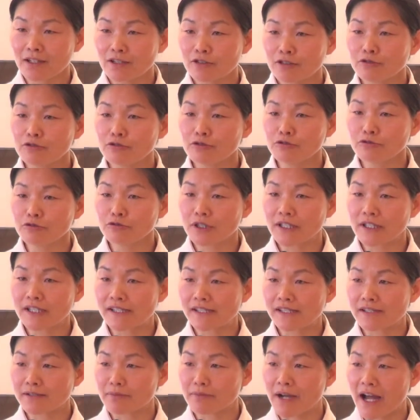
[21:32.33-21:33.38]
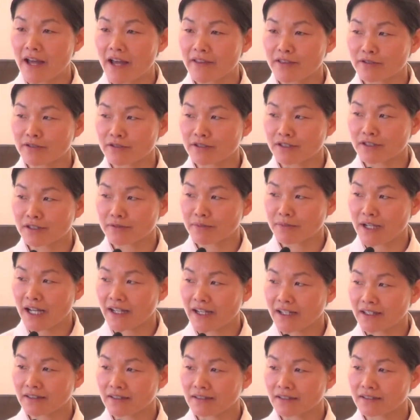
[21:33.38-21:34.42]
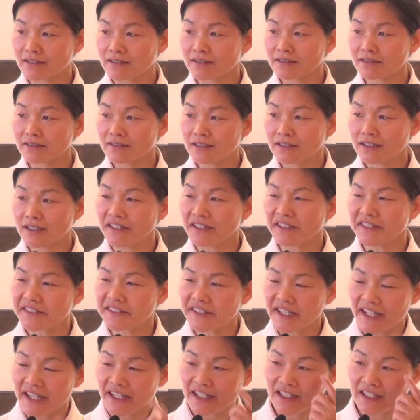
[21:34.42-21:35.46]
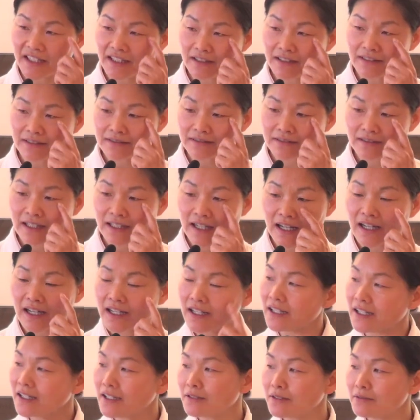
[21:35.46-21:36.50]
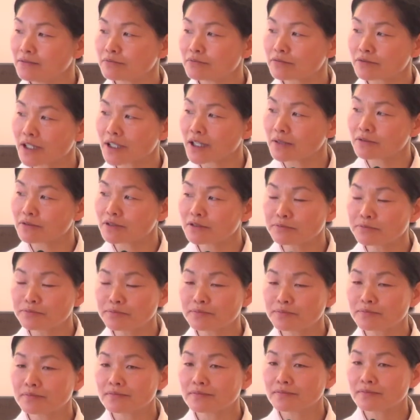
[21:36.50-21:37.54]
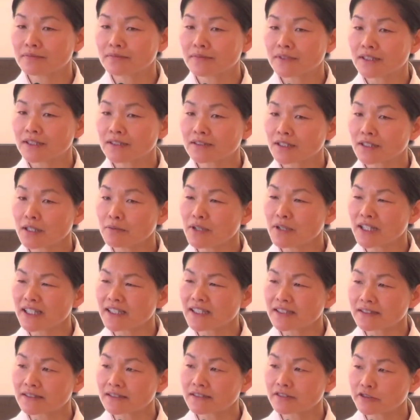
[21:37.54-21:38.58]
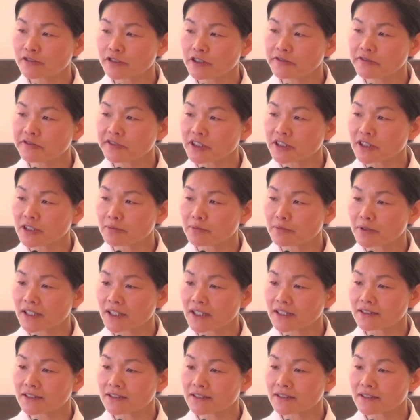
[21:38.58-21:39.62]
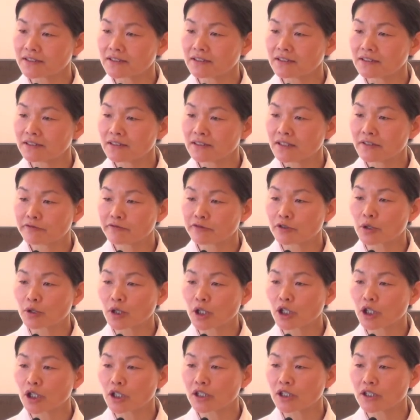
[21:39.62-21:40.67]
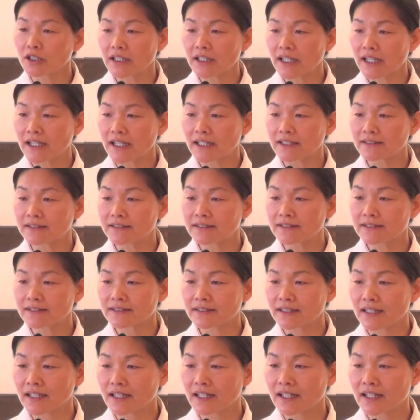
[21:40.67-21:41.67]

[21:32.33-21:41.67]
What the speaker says: who was bothered by an irritating eye problem. Somewhat it's trivial, but for her it's